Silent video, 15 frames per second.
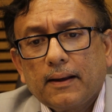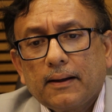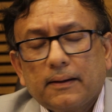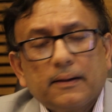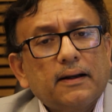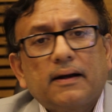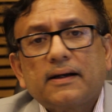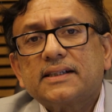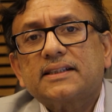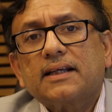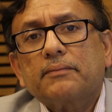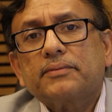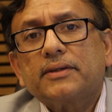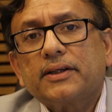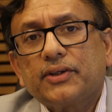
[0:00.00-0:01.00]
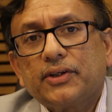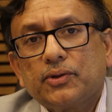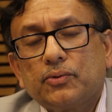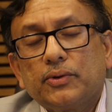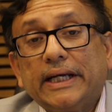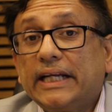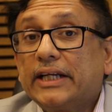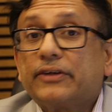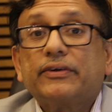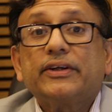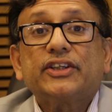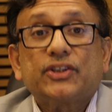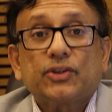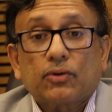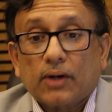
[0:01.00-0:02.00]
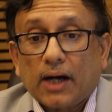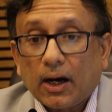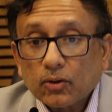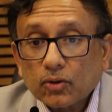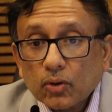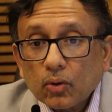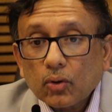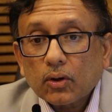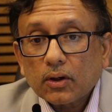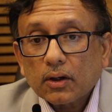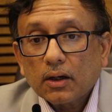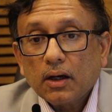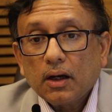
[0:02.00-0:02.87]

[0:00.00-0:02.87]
Learn something new, increase your outlook.